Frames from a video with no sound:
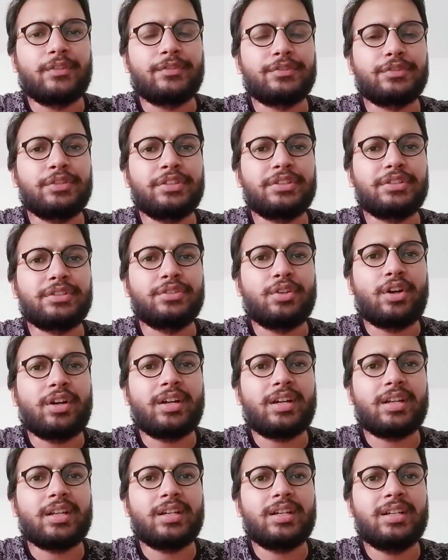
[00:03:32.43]
So it's
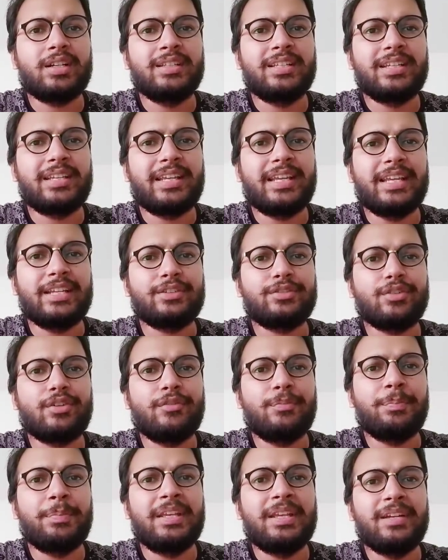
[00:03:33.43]
not the case
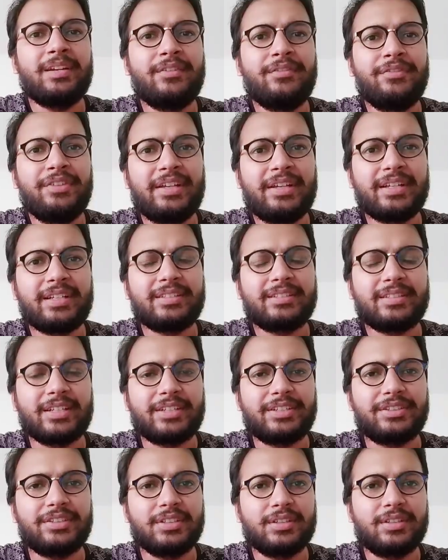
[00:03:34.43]
of being a weaker
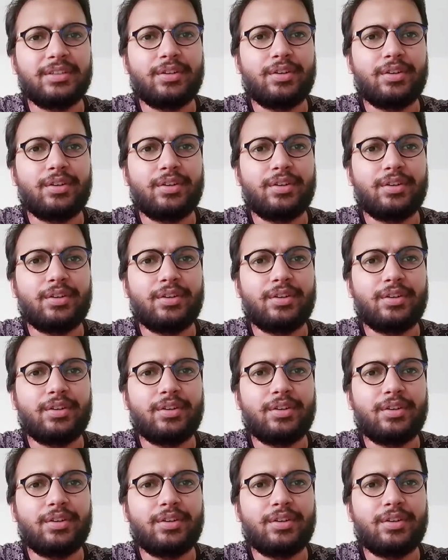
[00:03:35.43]
section,